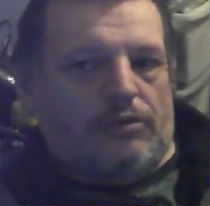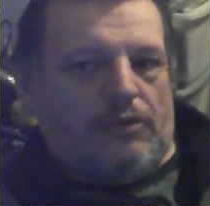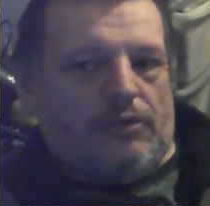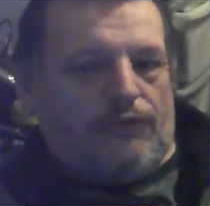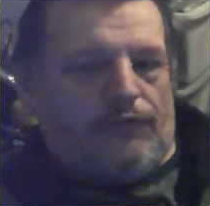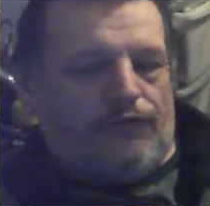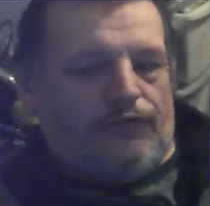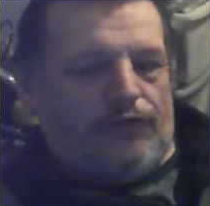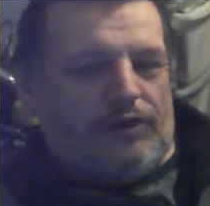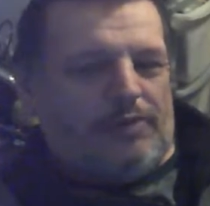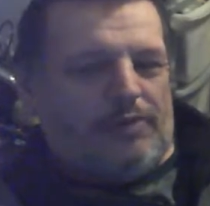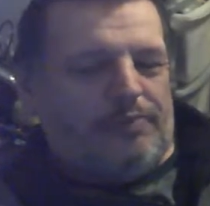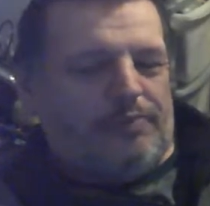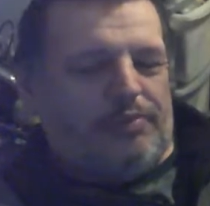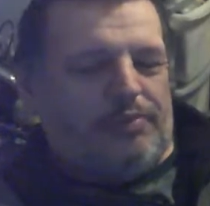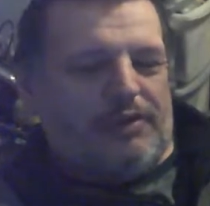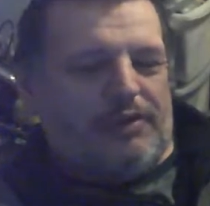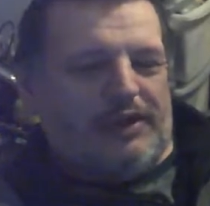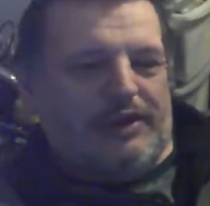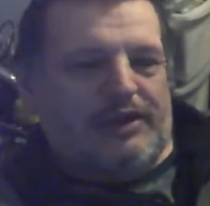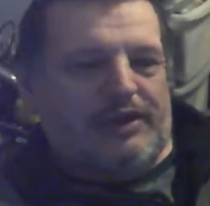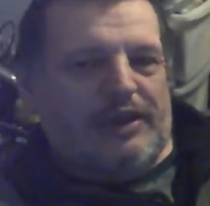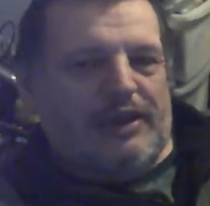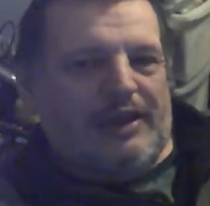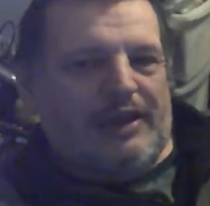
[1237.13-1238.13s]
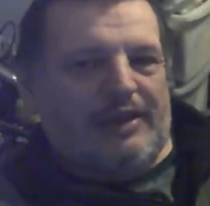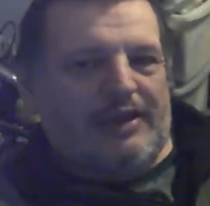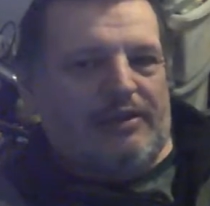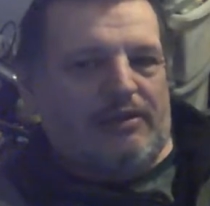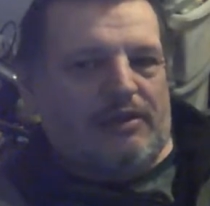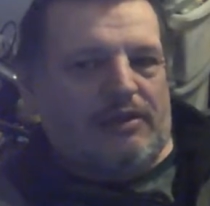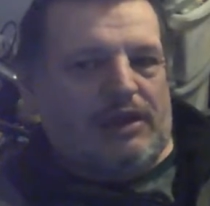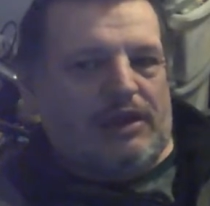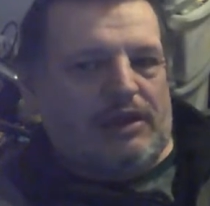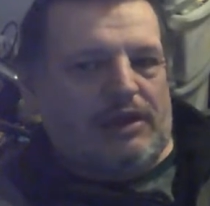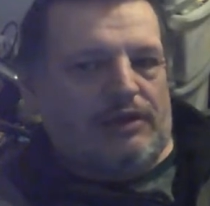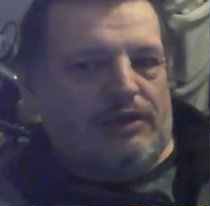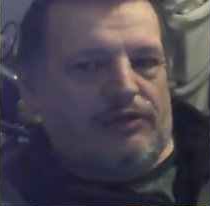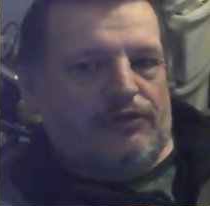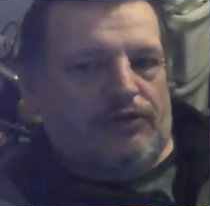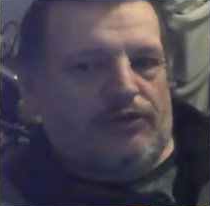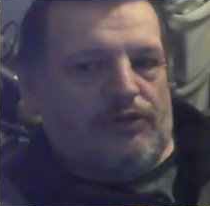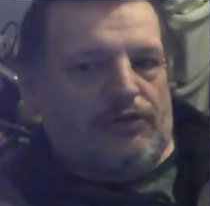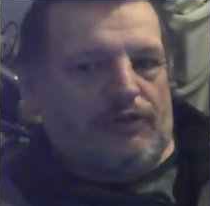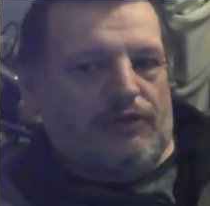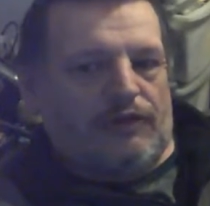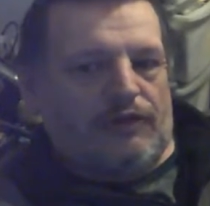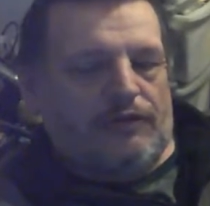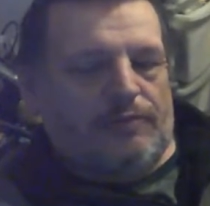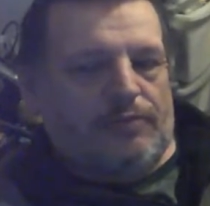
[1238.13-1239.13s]
I think I've played that a couple of
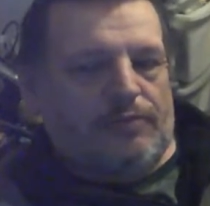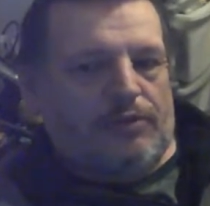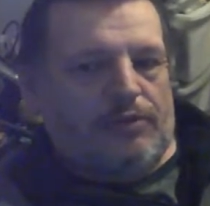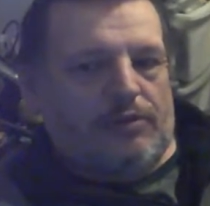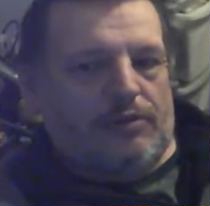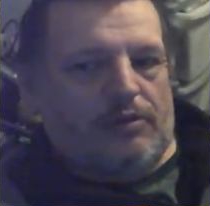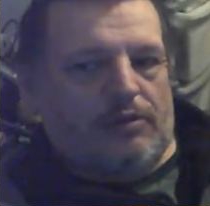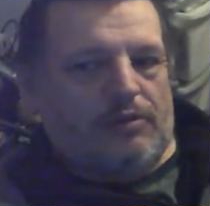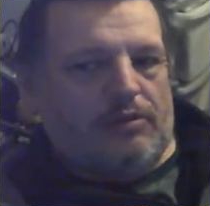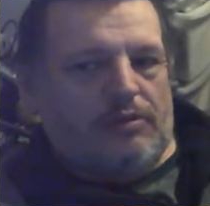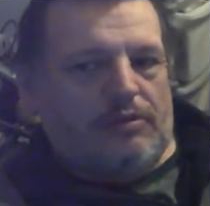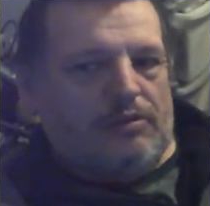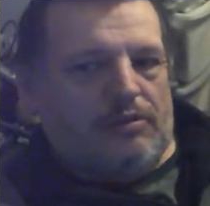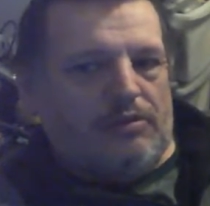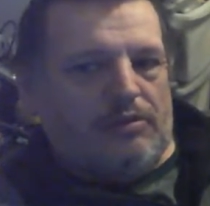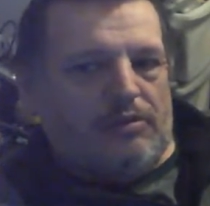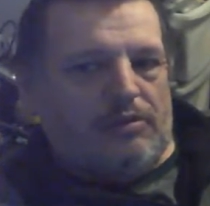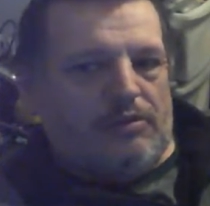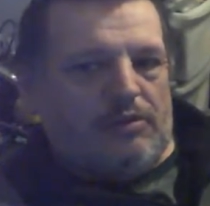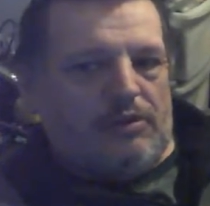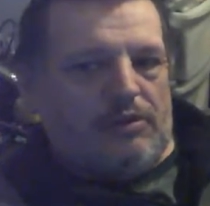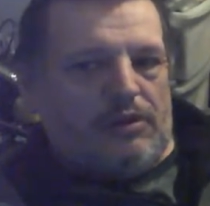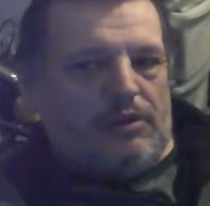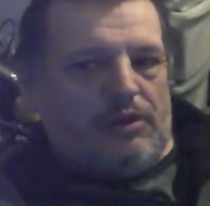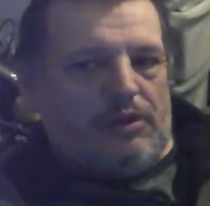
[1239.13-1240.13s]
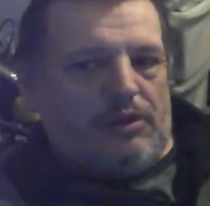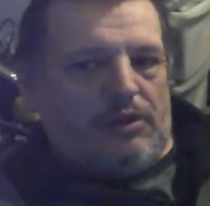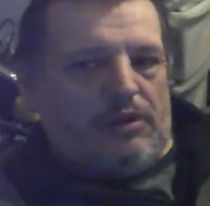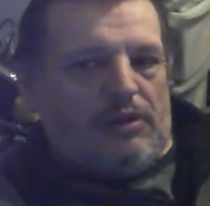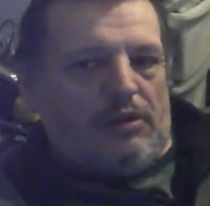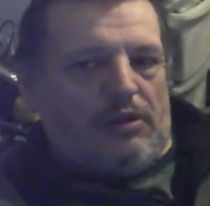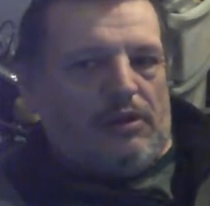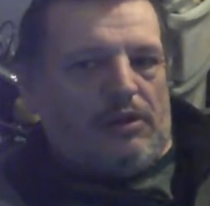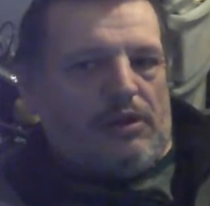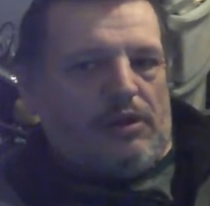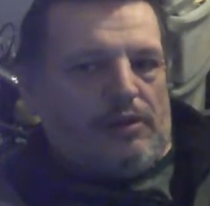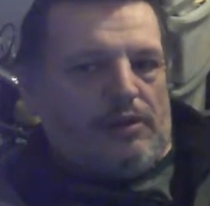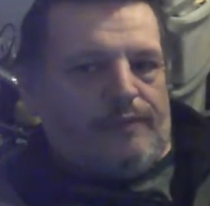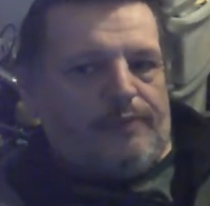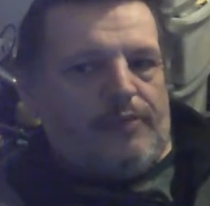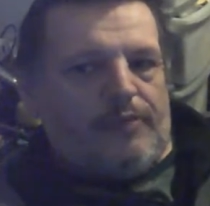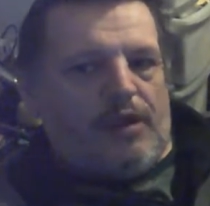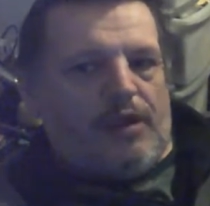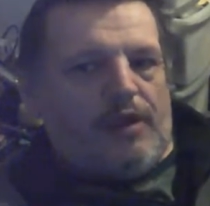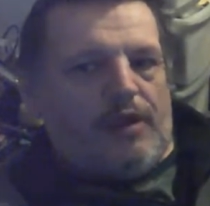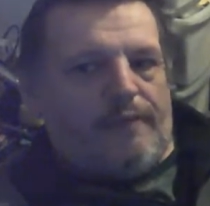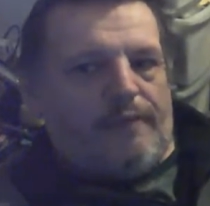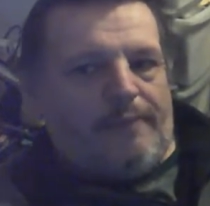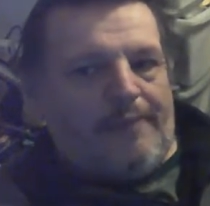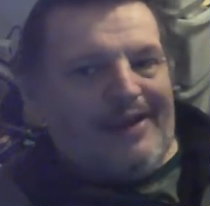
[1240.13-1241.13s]
times, but
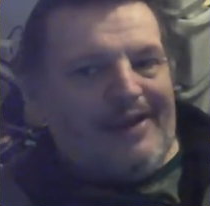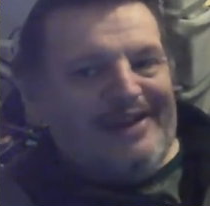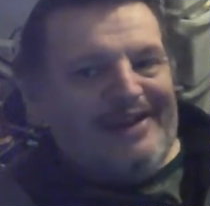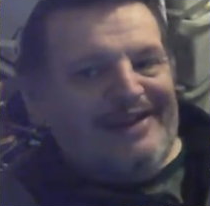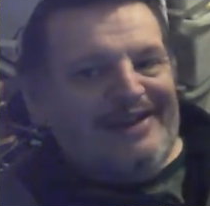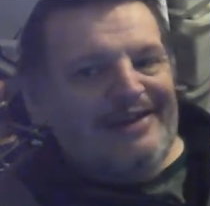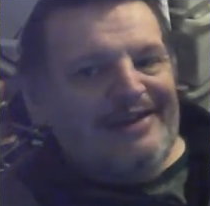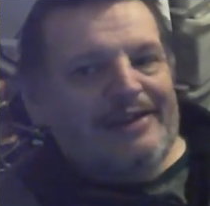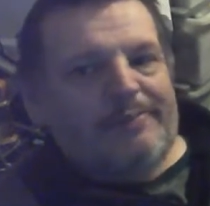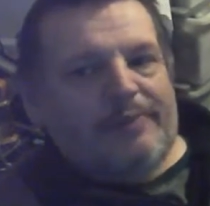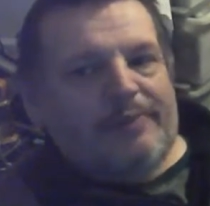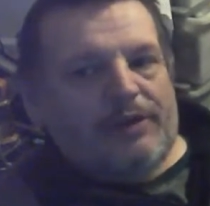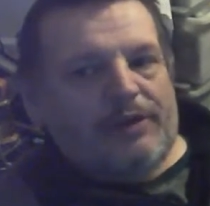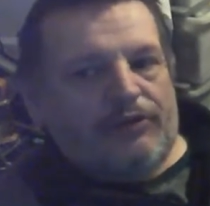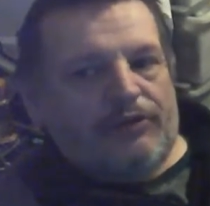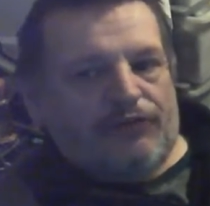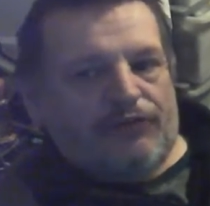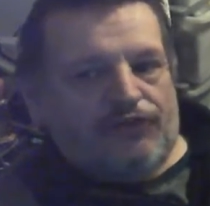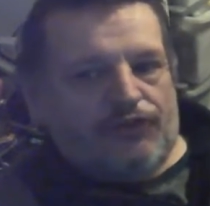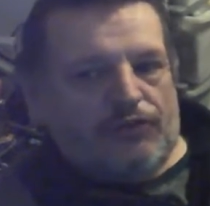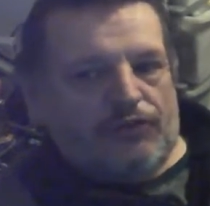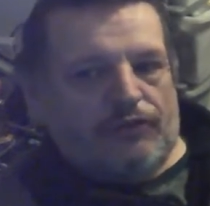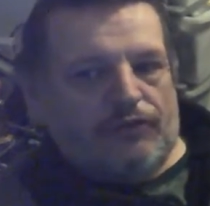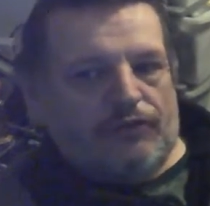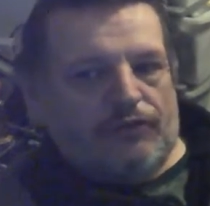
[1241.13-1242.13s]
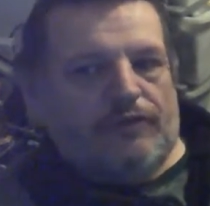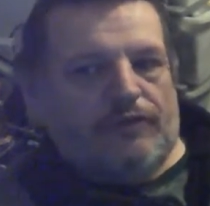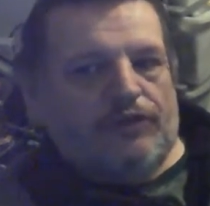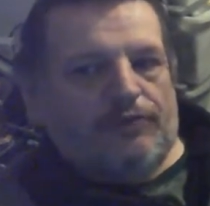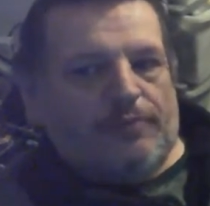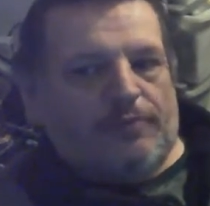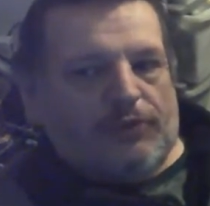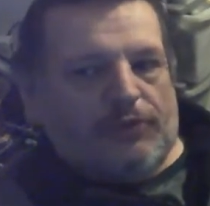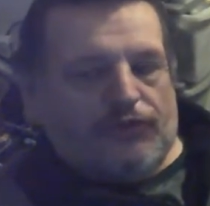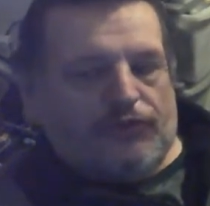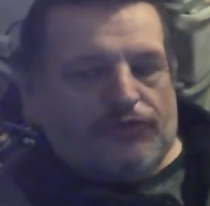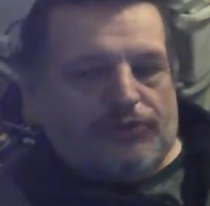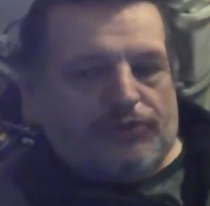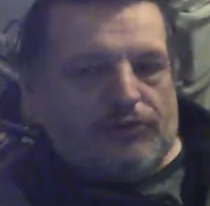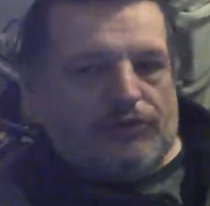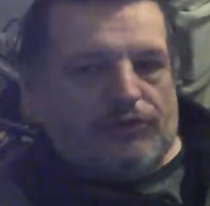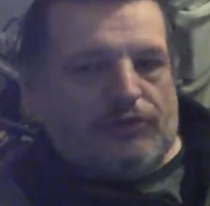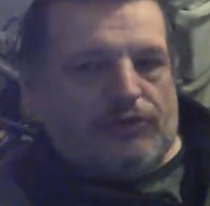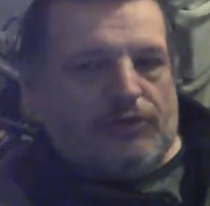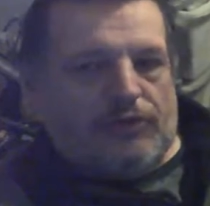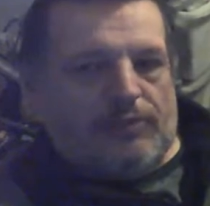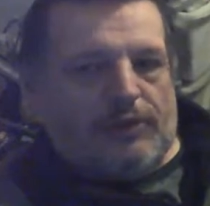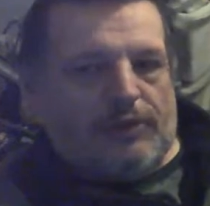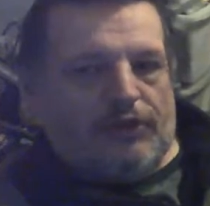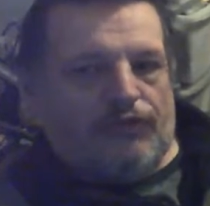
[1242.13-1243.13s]
I've mainly been on Silver Ridge most of
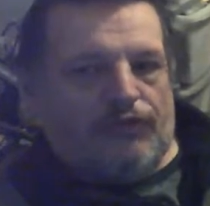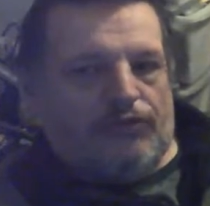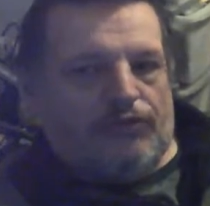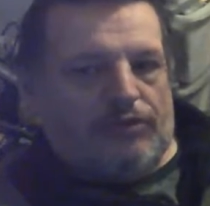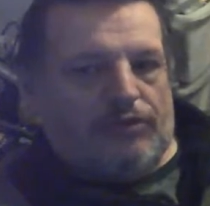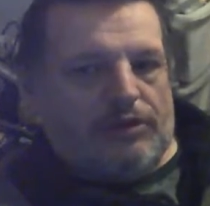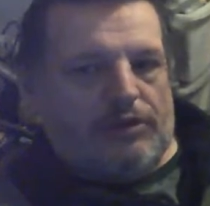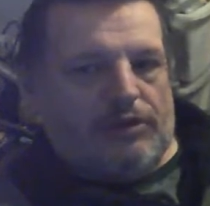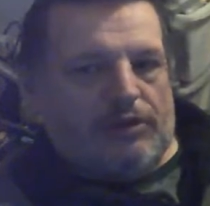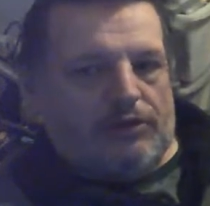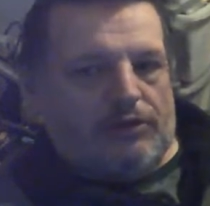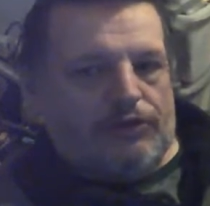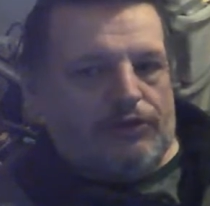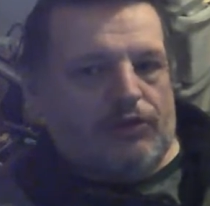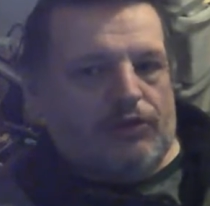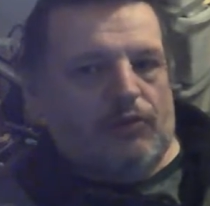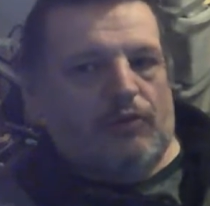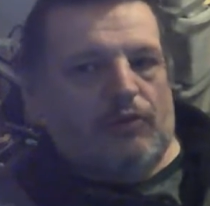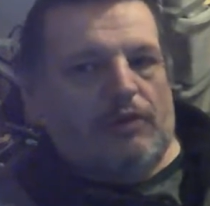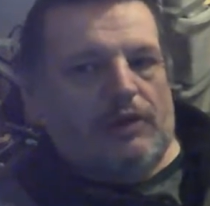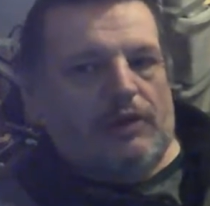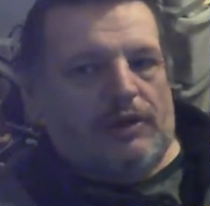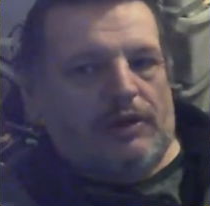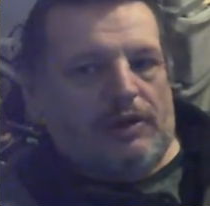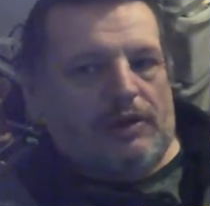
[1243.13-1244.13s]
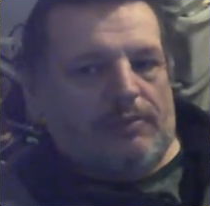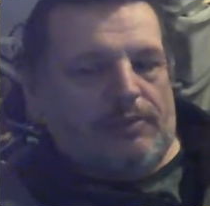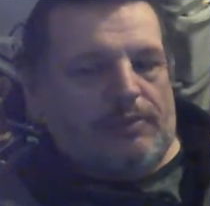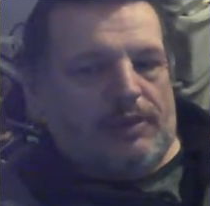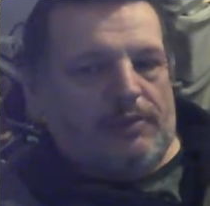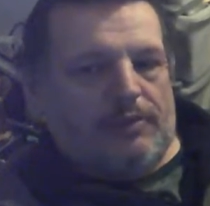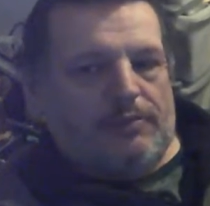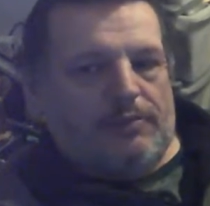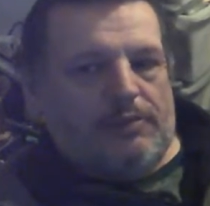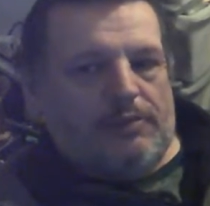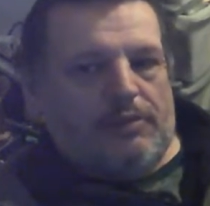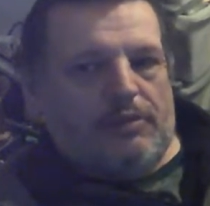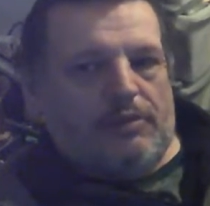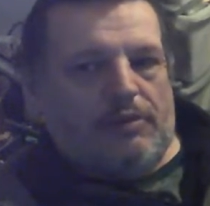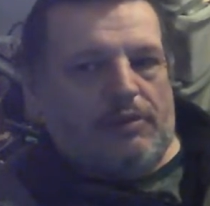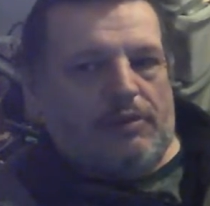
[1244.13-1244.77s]
the time, actually. I do like that map.